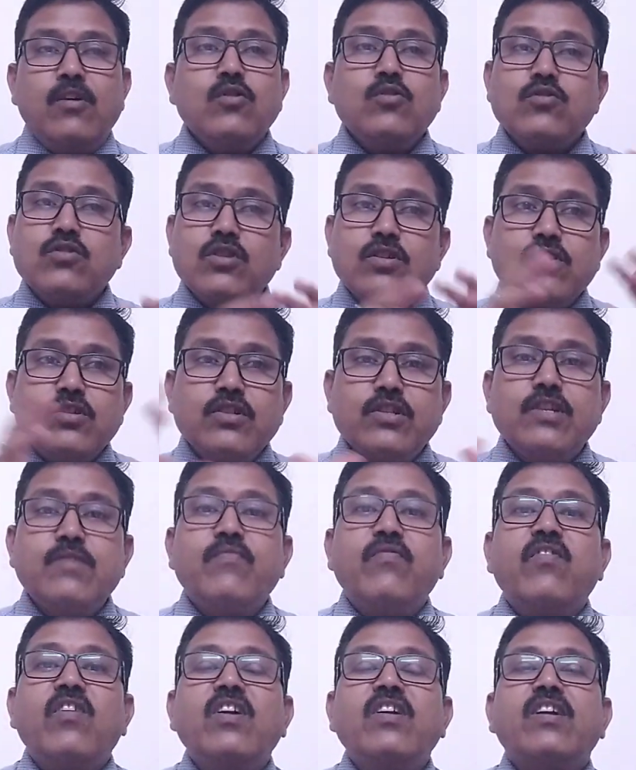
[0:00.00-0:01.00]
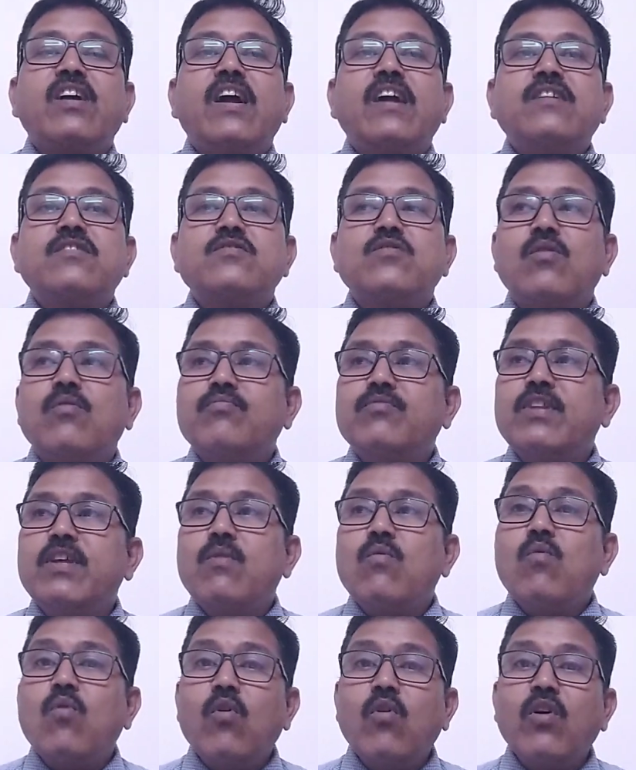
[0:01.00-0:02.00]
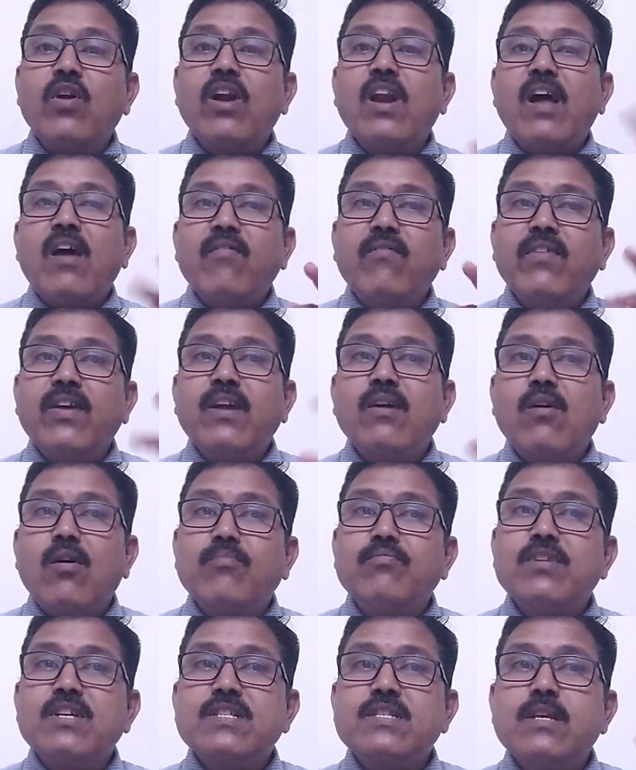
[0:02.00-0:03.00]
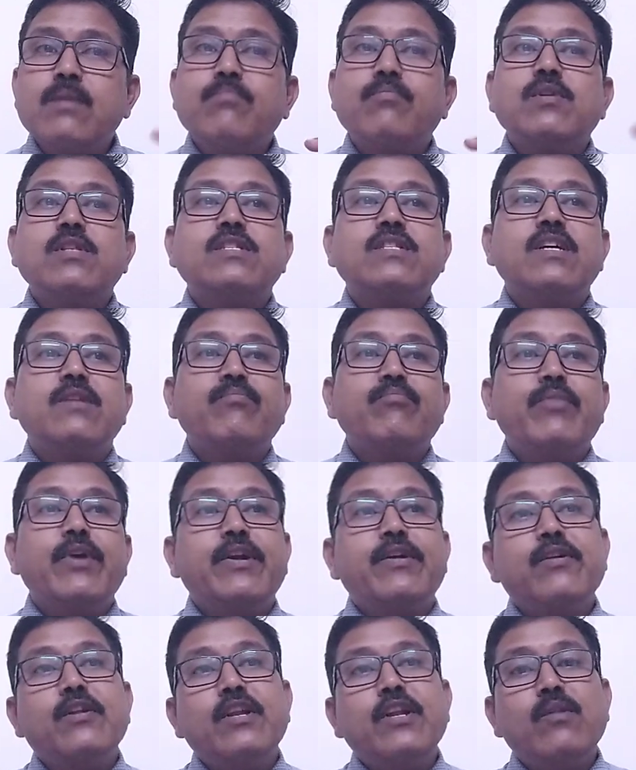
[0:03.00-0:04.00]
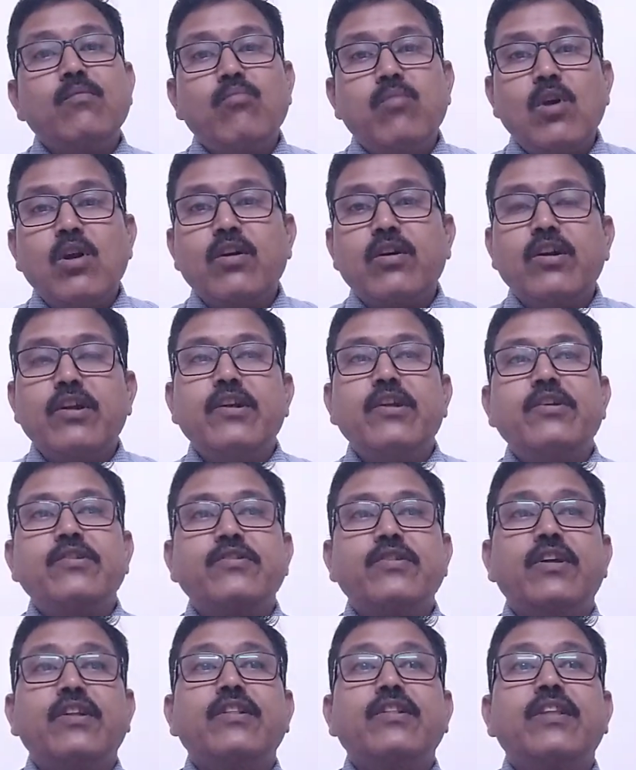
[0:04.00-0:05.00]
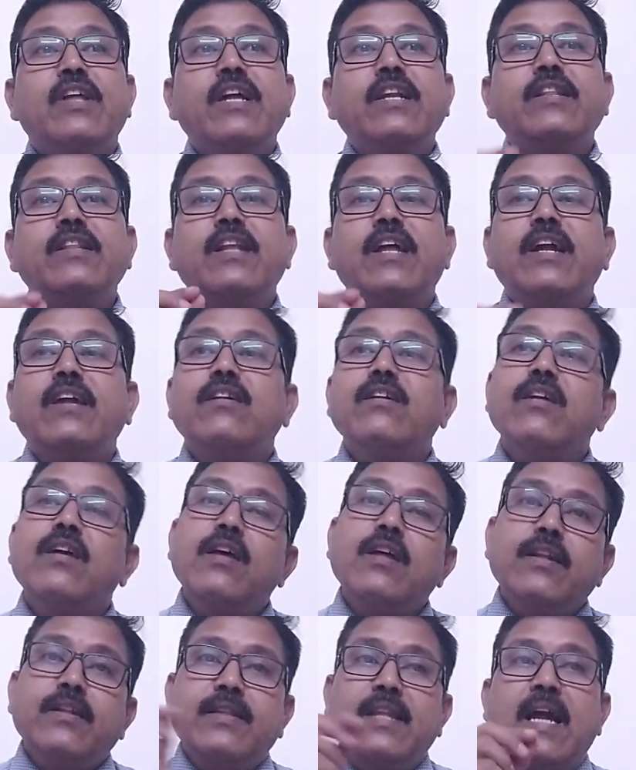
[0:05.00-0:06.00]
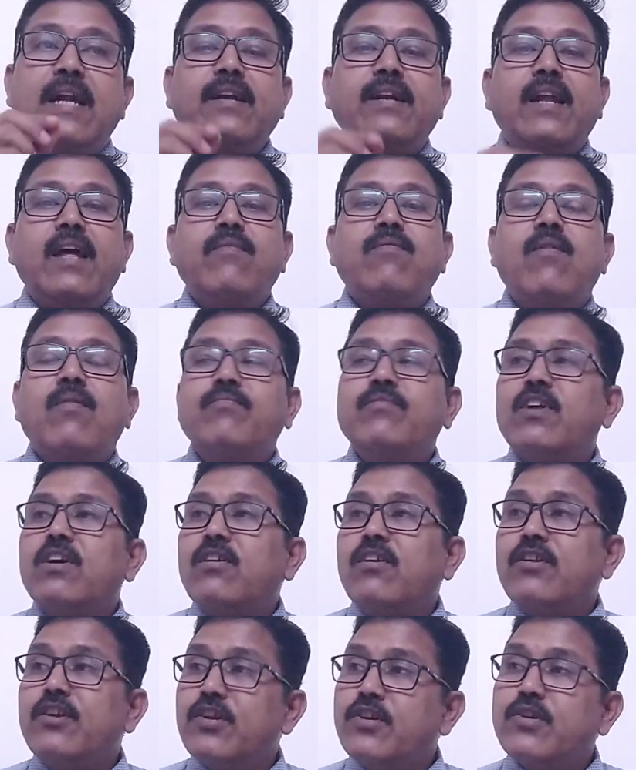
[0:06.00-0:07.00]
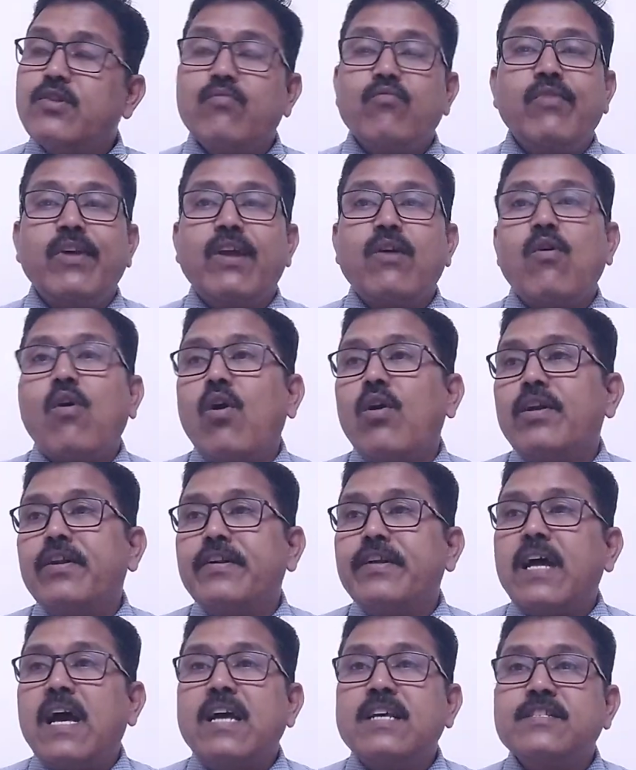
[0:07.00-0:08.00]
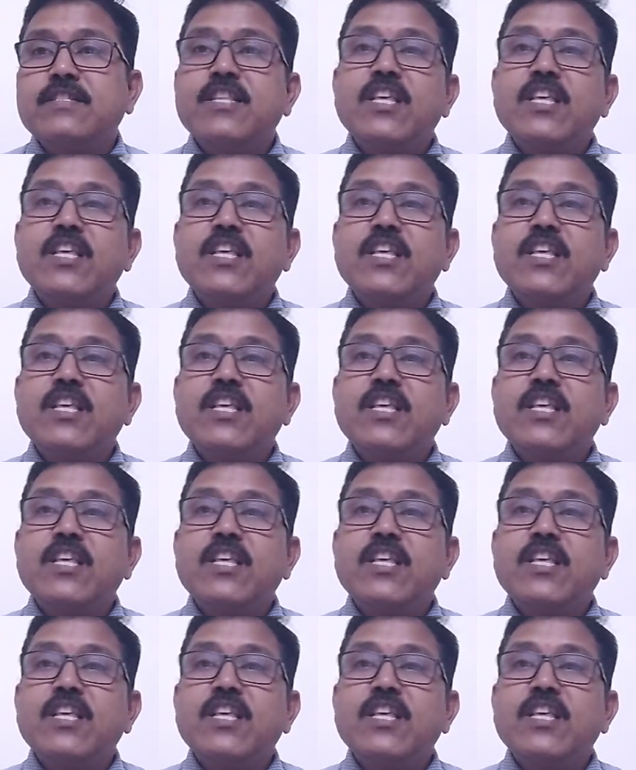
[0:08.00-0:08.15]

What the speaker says: Such a different kinds of the overlapping of the sepals and petal in bud condition, then that type of the condition we call it as